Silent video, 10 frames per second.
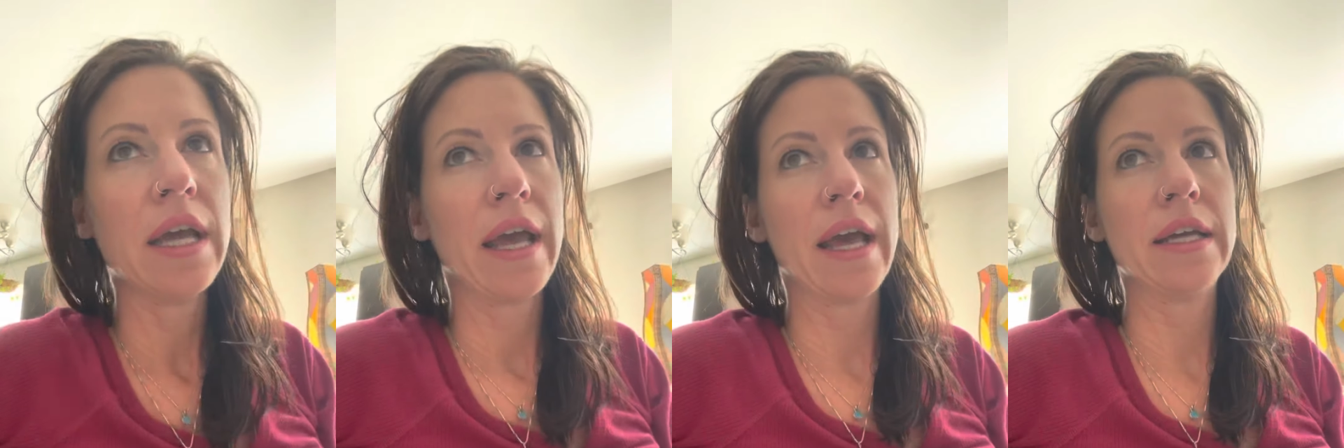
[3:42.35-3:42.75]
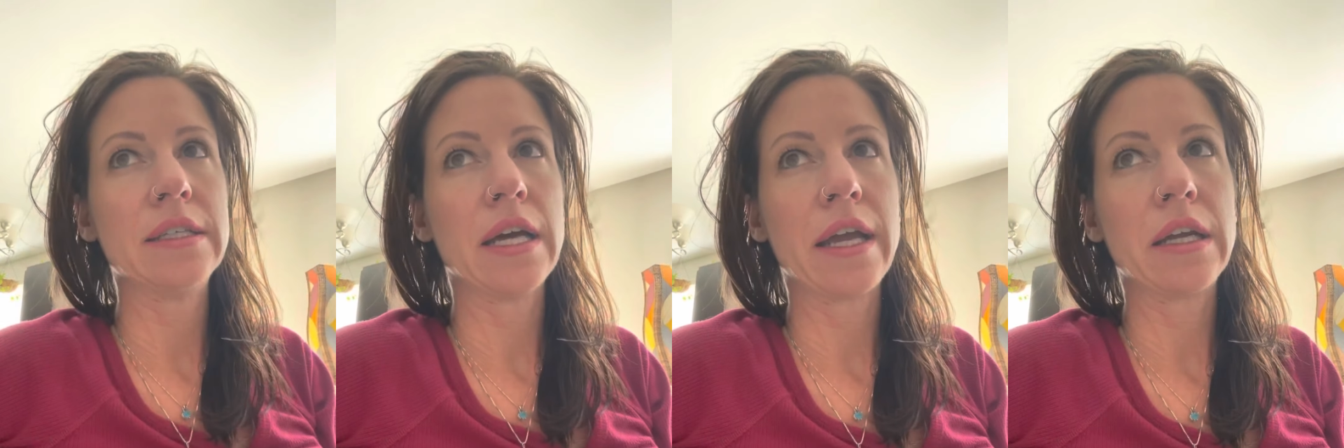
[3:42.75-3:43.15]

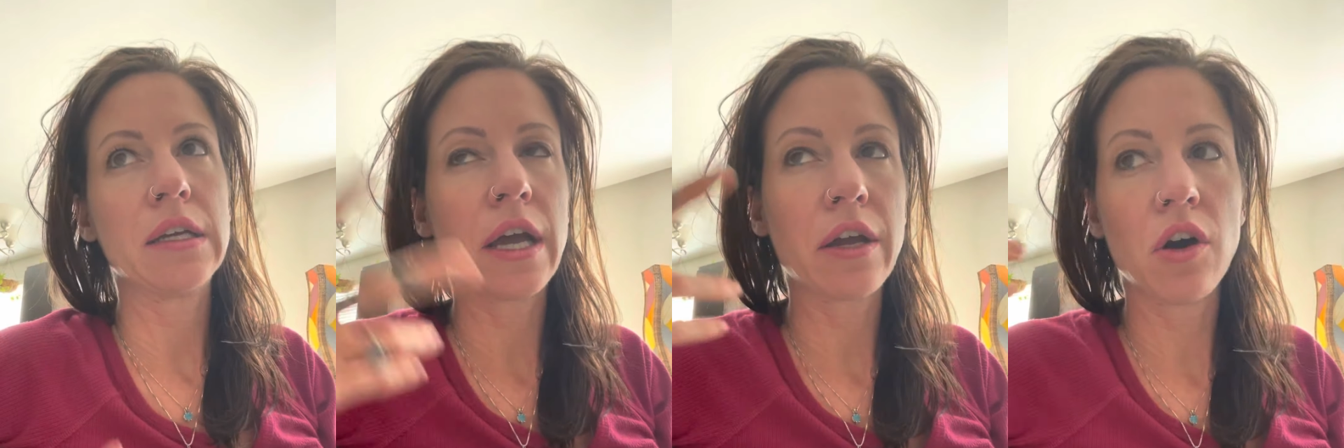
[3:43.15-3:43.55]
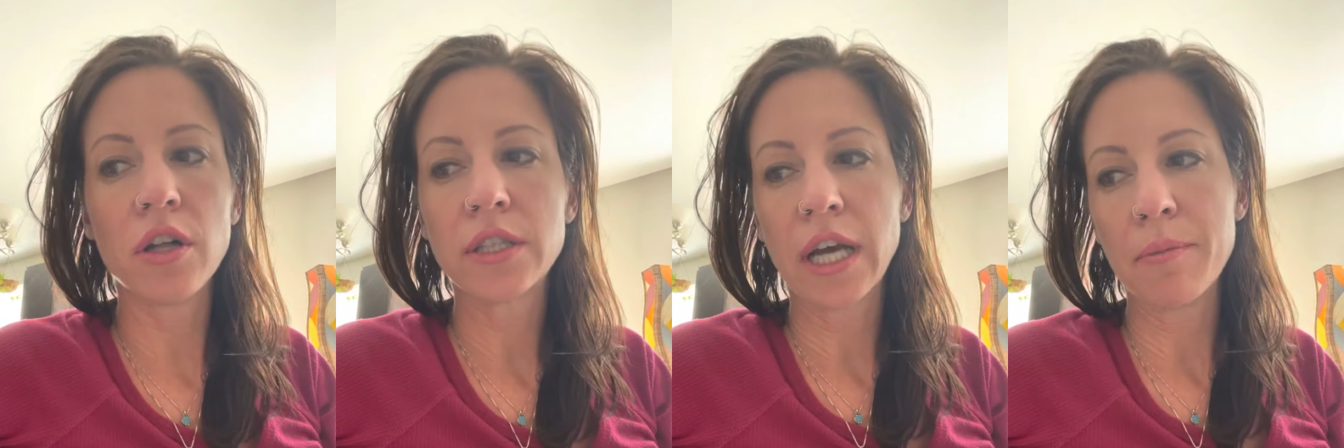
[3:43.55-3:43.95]
And I
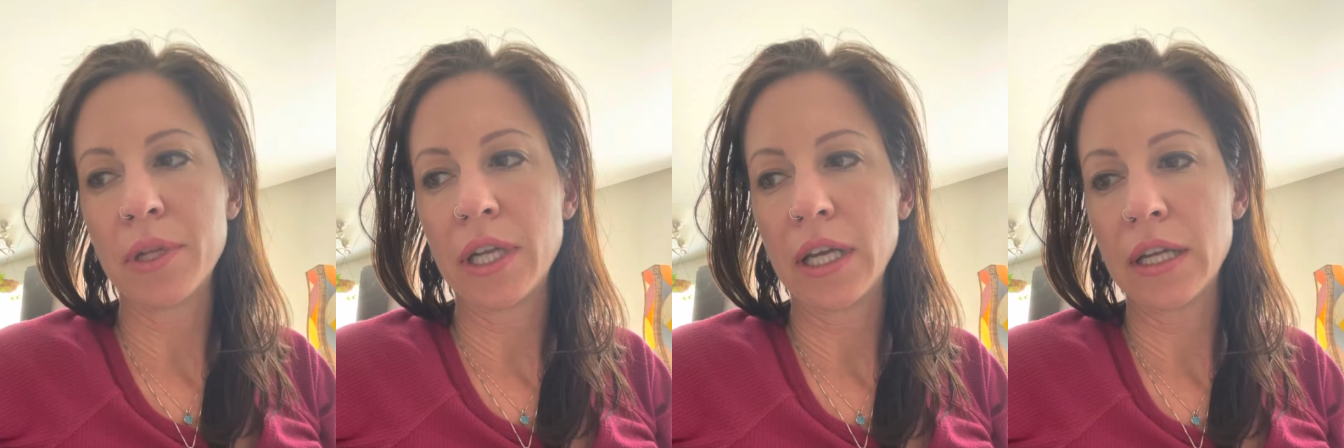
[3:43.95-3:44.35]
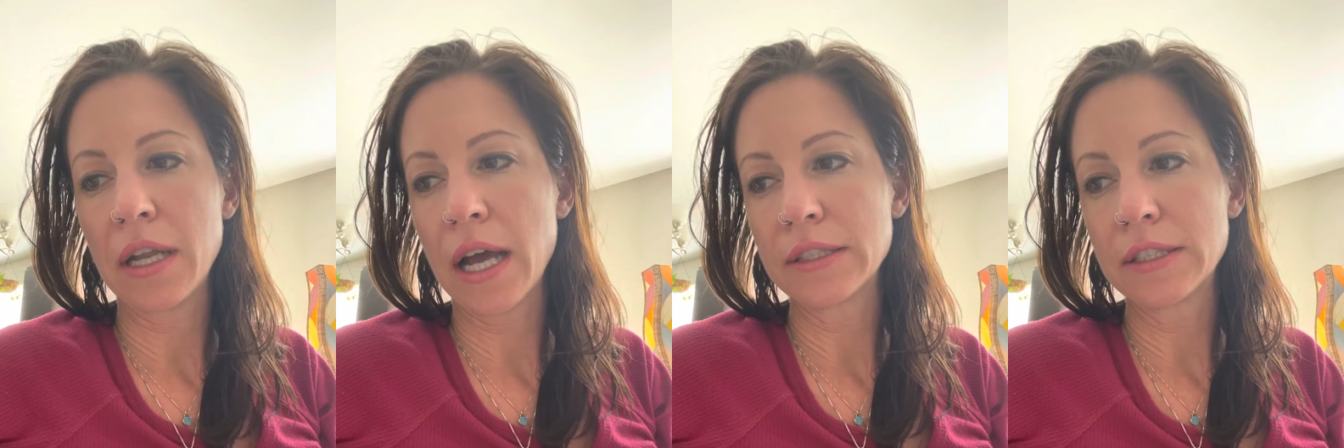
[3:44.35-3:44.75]
called the company and
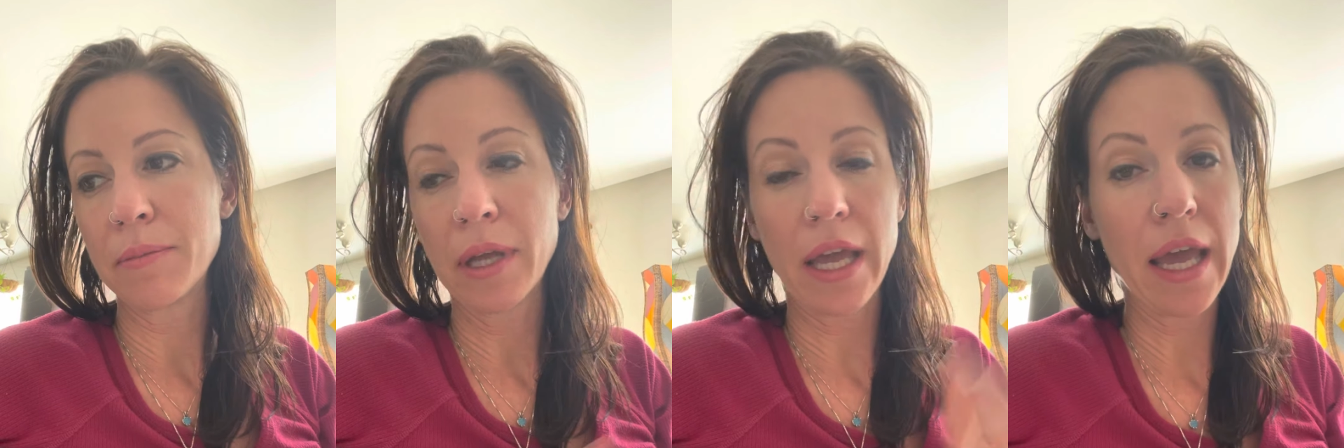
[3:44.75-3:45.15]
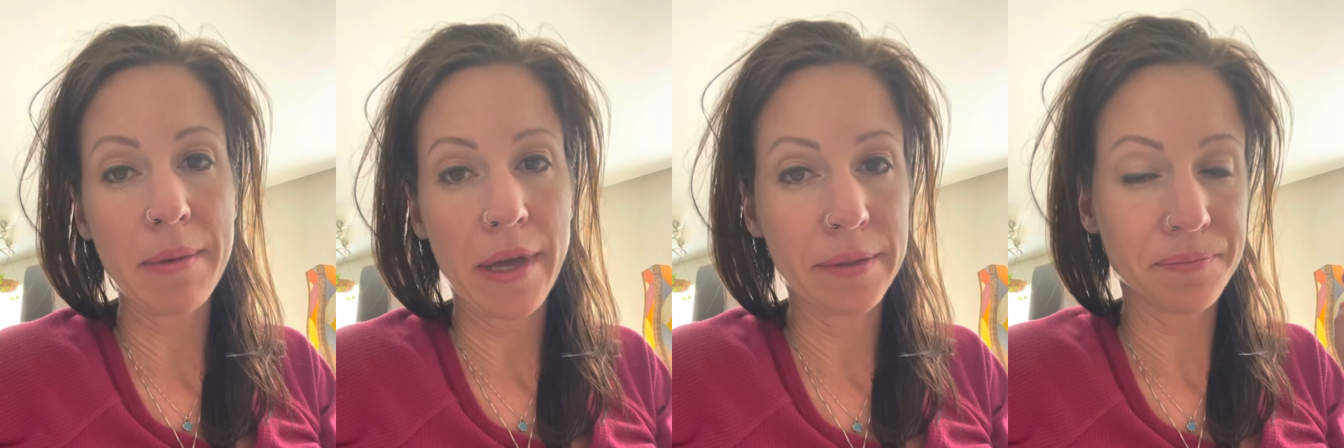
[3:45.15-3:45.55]
asked them, like, hey
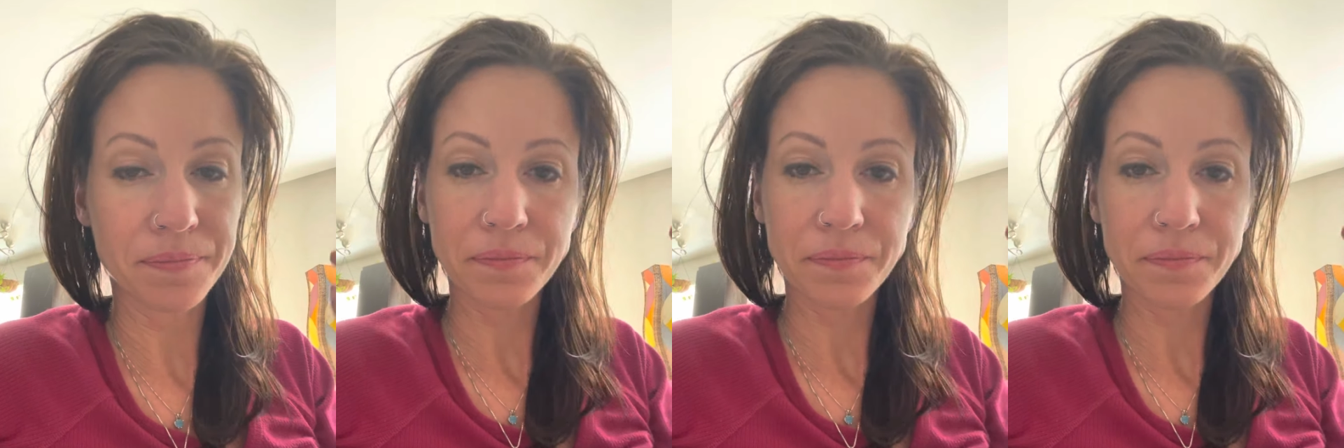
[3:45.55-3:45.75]
man,